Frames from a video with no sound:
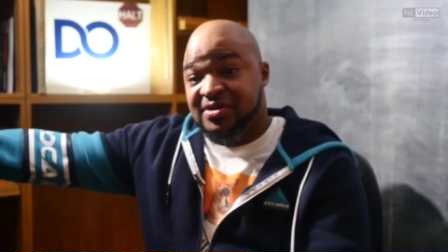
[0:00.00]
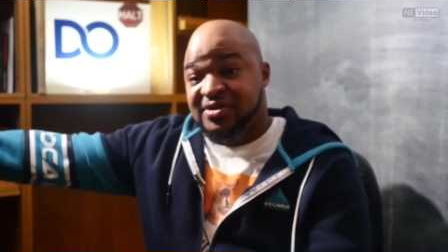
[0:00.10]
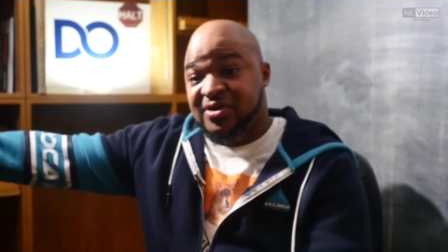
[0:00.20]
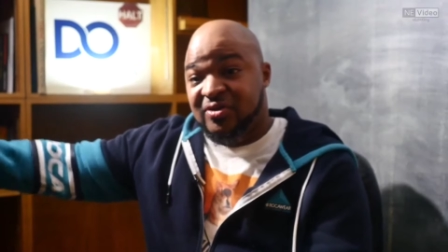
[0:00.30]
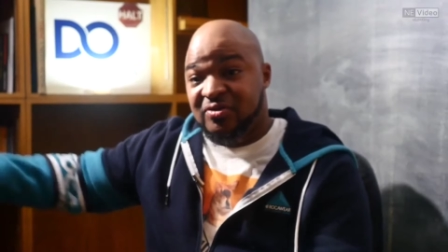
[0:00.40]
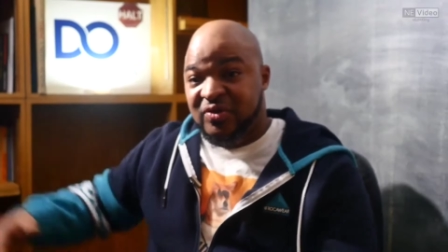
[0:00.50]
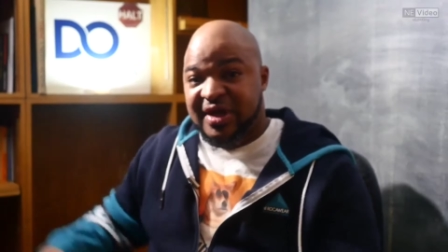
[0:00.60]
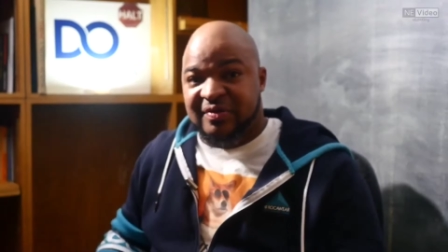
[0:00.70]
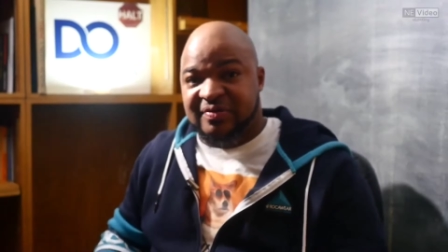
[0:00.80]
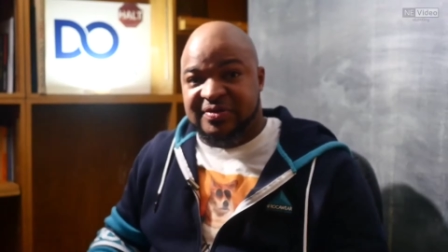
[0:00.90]
So
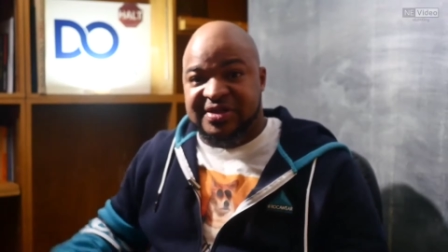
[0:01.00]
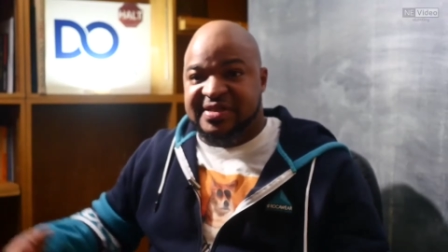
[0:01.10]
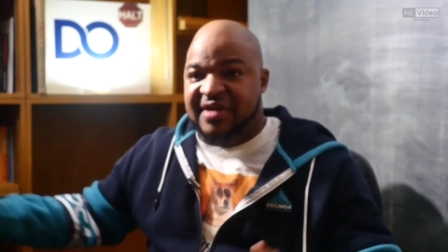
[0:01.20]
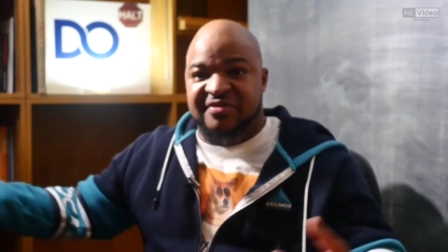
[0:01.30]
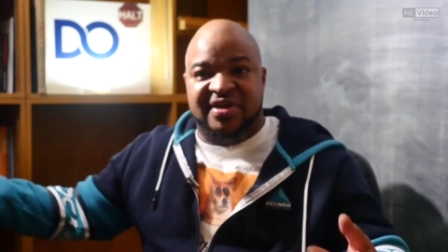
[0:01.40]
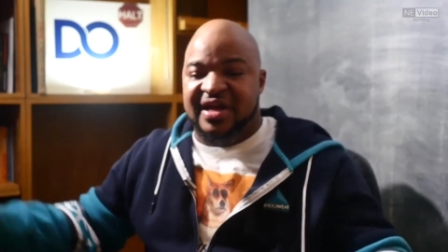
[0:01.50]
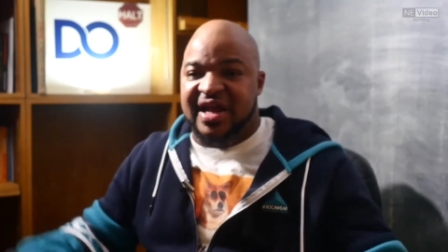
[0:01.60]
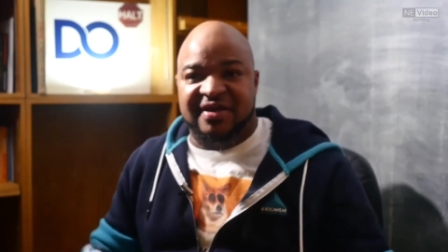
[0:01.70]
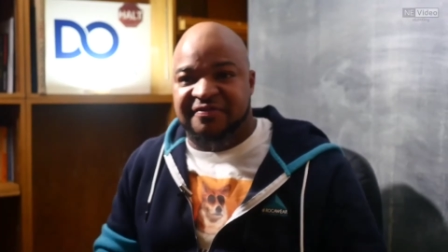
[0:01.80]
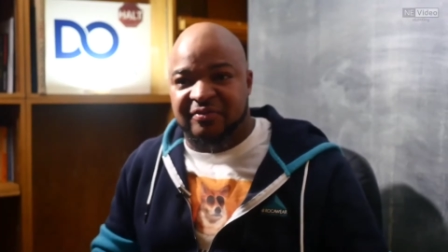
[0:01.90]
just everyday
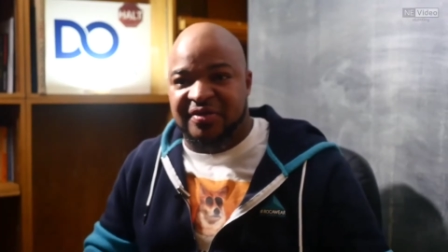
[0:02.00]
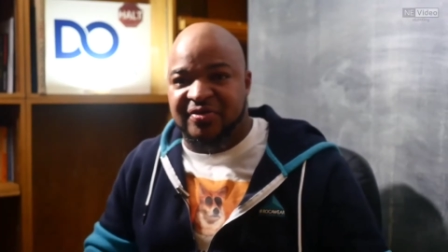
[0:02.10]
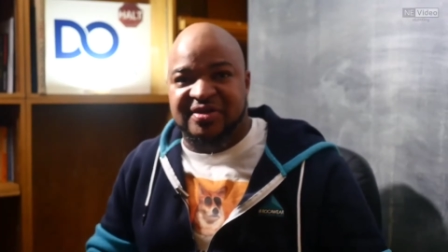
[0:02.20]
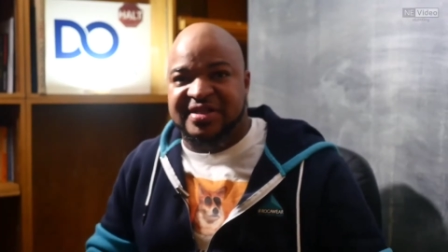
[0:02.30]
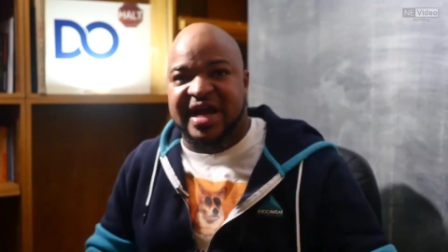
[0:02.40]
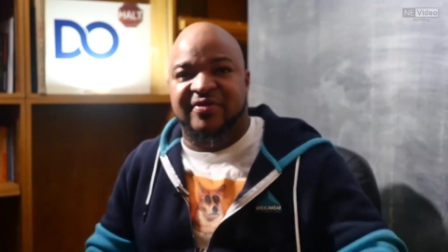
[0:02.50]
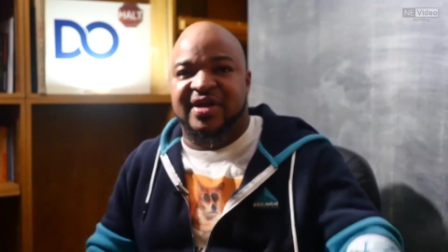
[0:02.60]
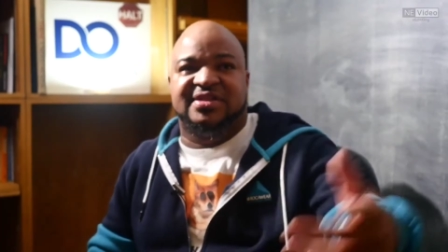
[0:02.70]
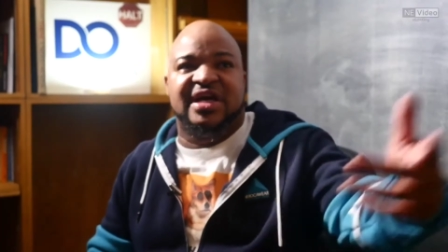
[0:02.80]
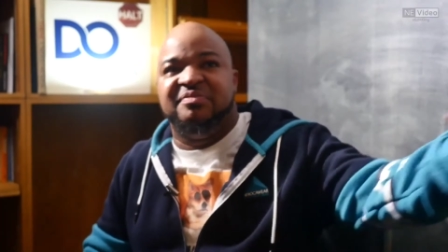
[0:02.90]
life, whether it's
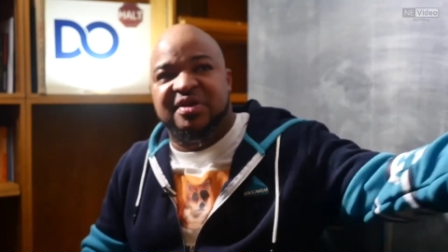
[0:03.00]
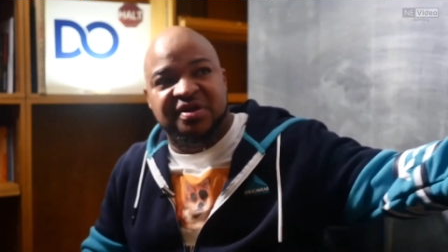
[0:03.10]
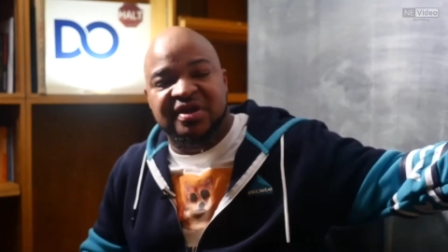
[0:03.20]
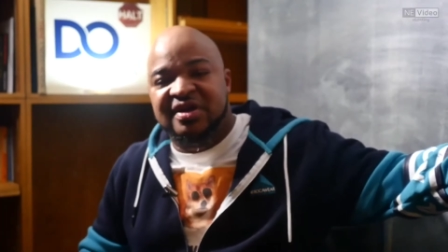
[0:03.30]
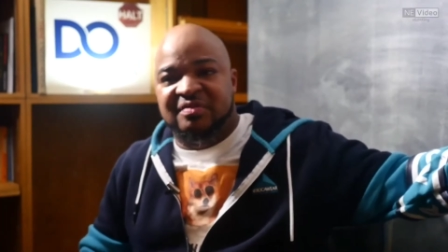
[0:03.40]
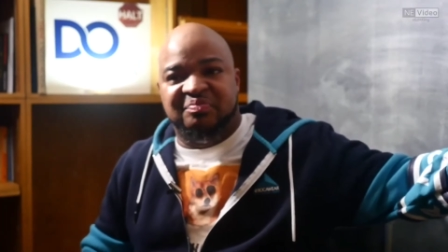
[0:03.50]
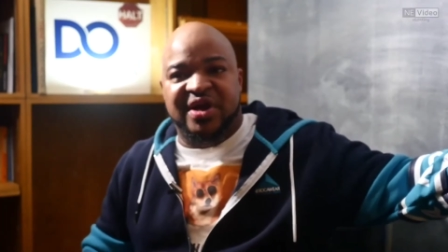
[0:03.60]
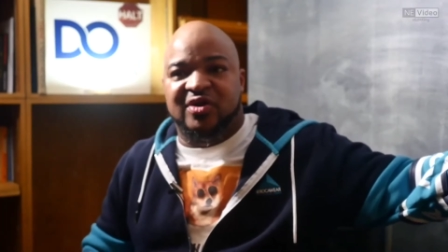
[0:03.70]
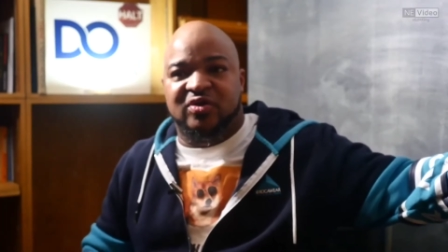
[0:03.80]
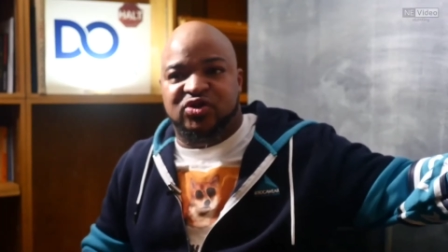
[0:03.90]
Harriet Tubman
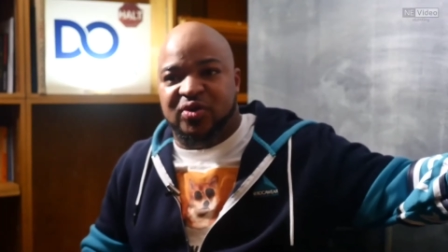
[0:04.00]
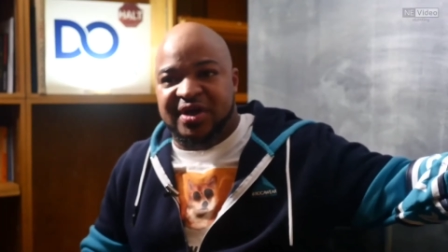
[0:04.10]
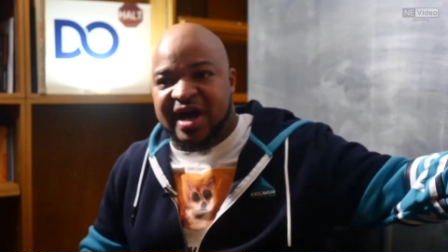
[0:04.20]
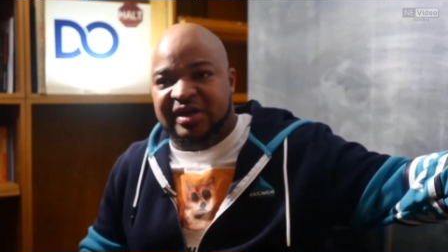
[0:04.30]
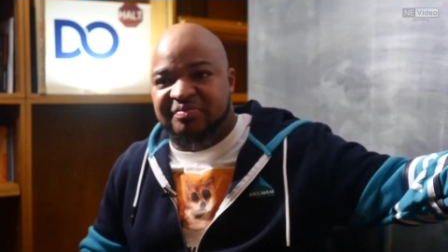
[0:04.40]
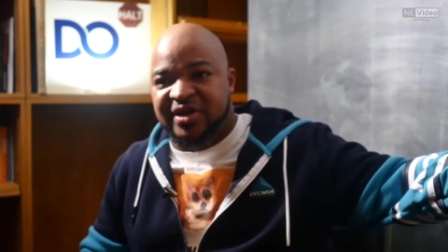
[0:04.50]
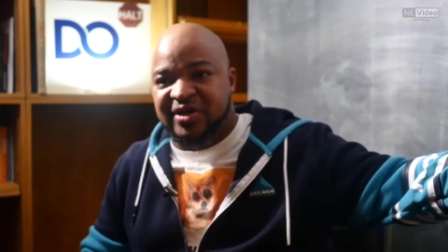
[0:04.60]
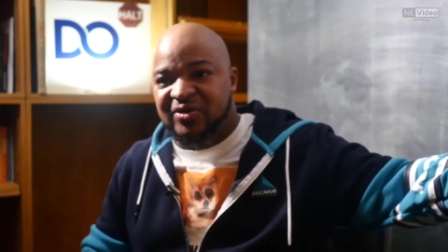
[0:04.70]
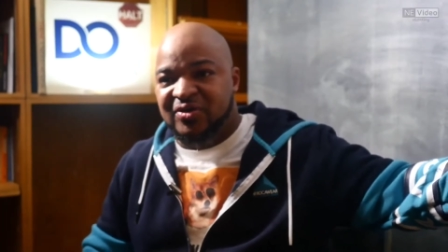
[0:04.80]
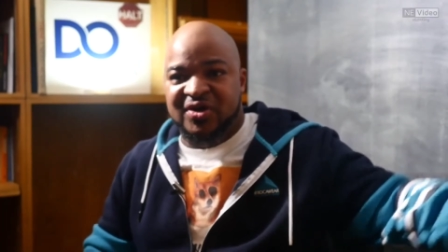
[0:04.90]
being on a $20
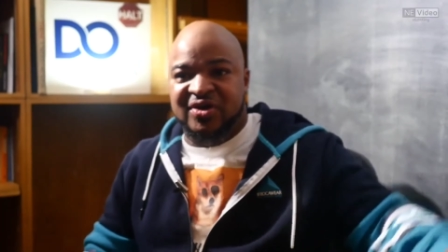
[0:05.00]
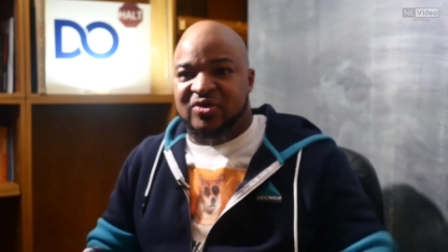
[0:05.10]
bill